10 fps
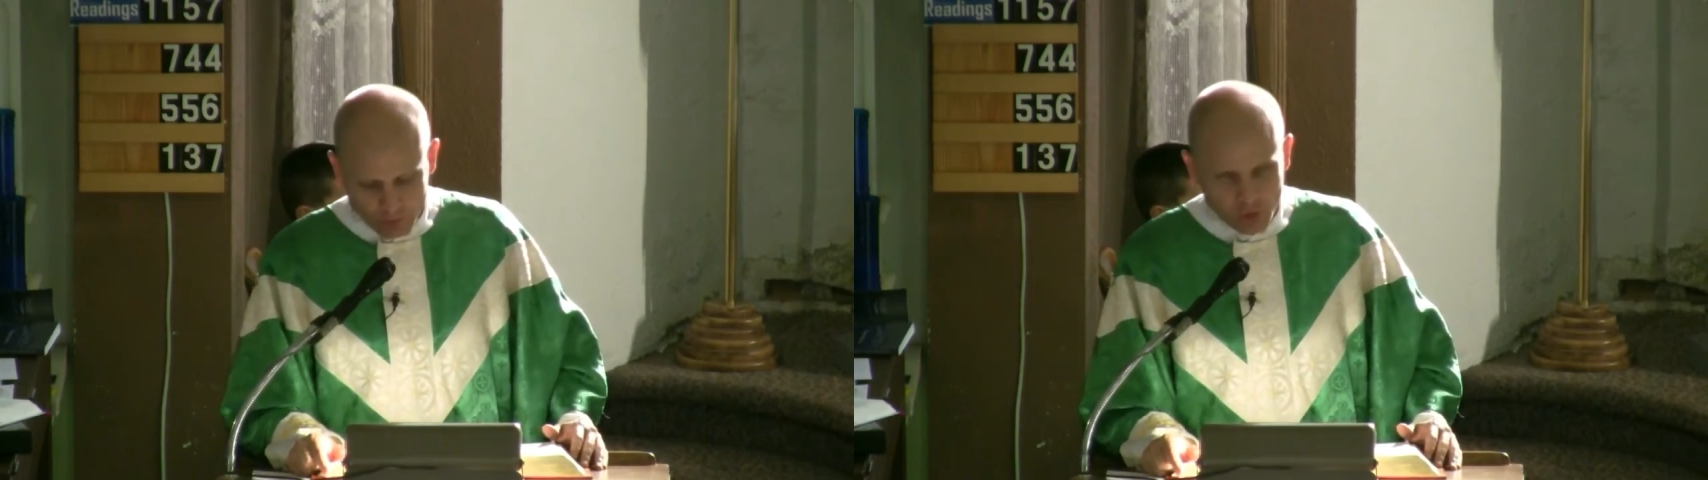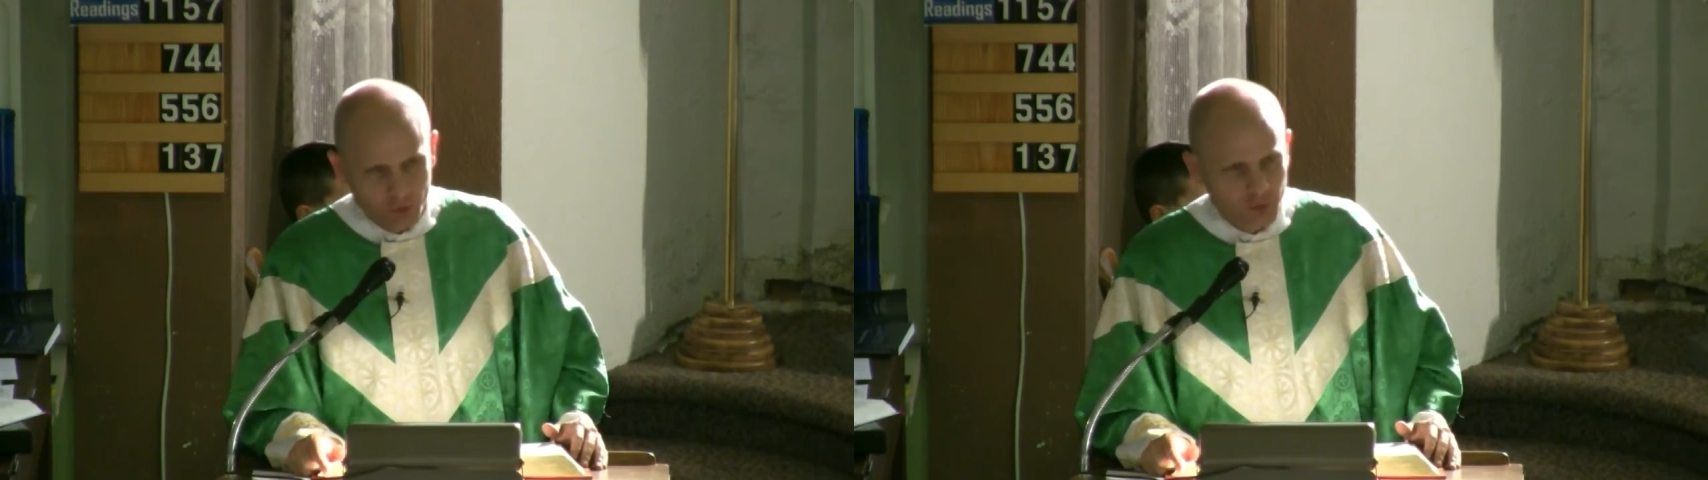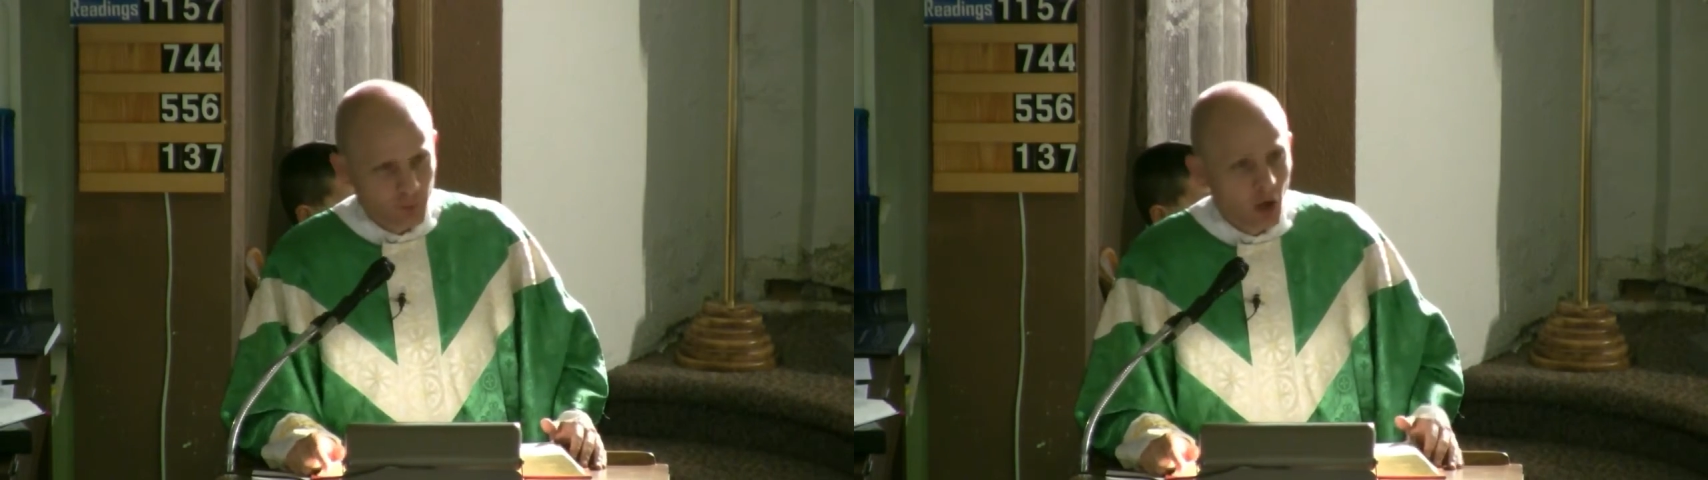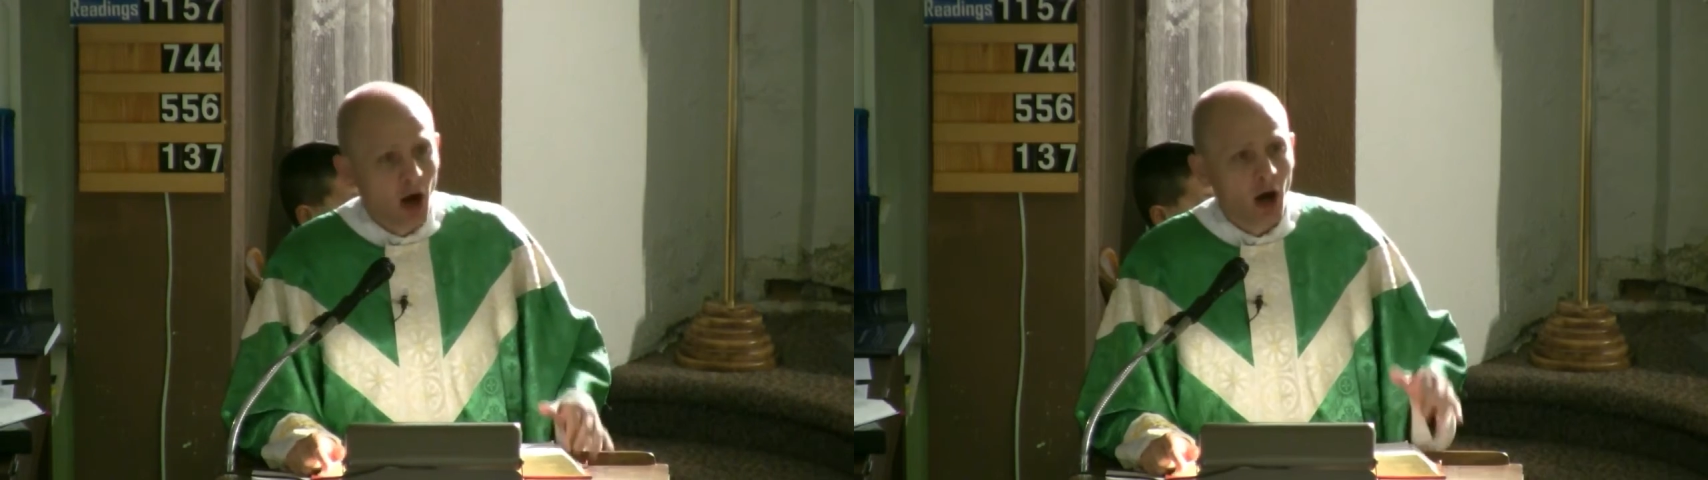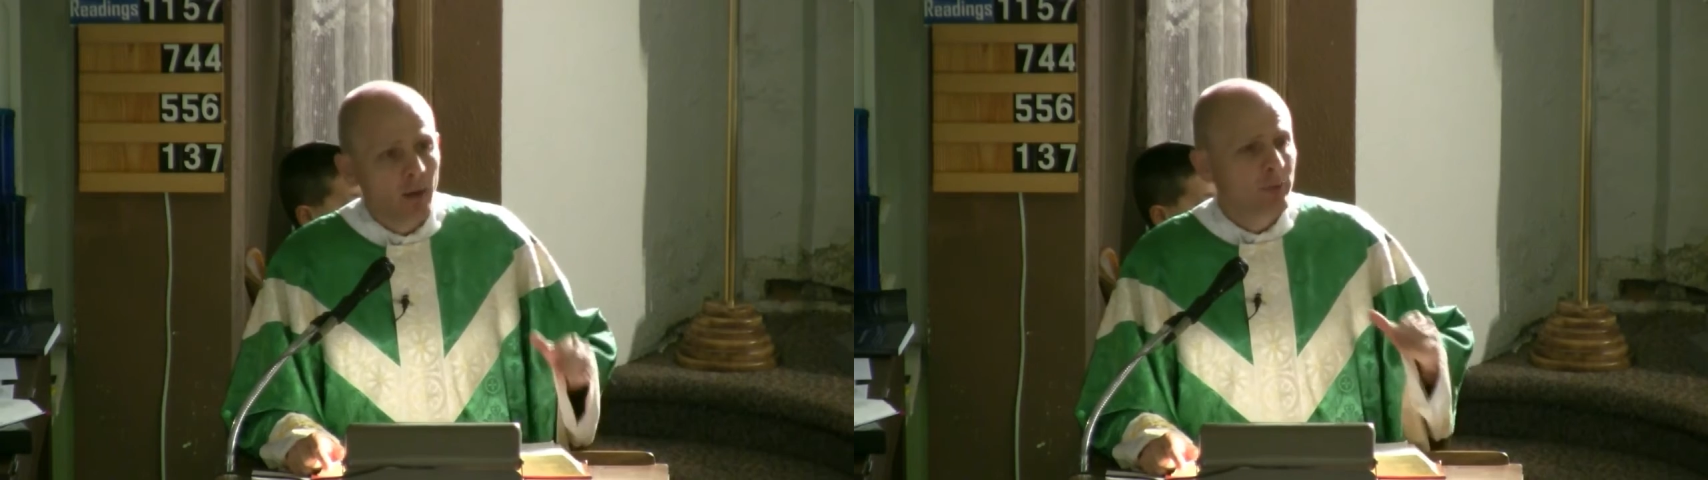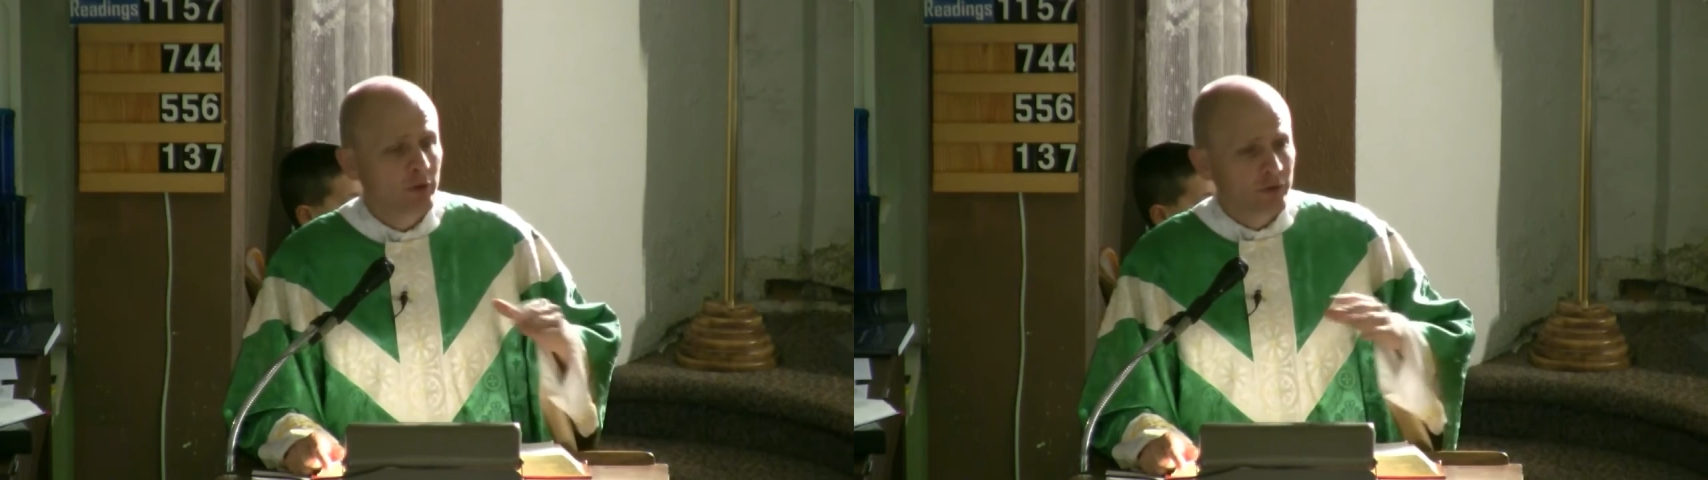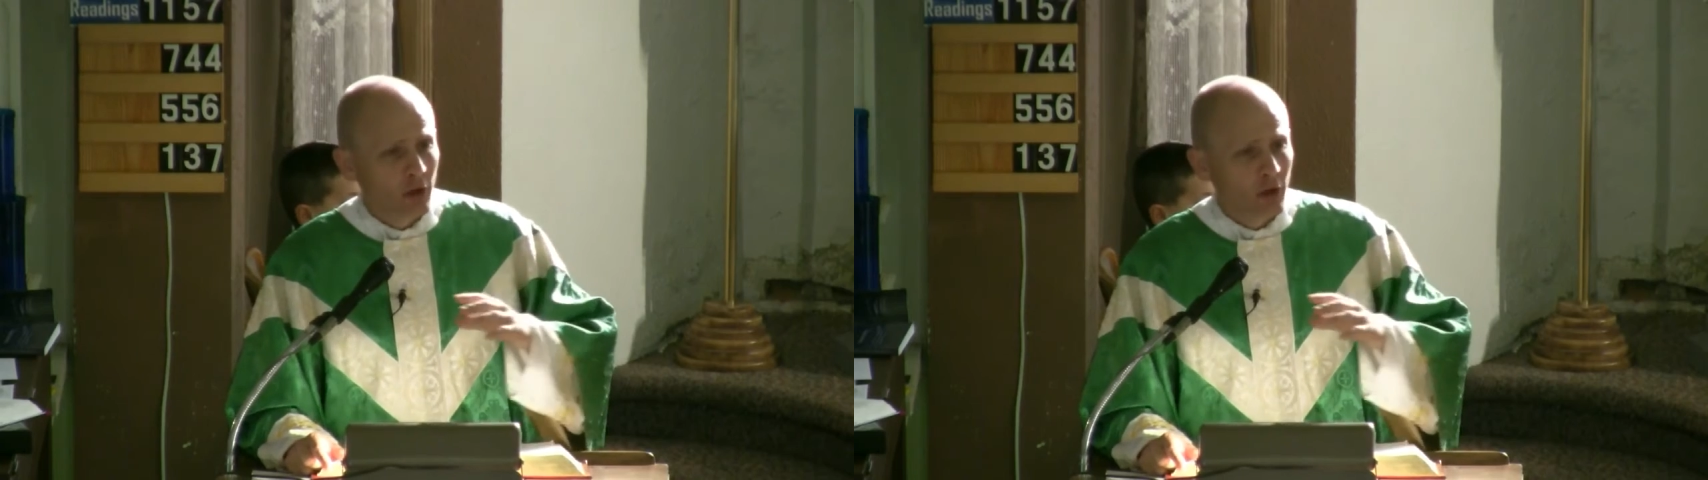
year, DePauw puts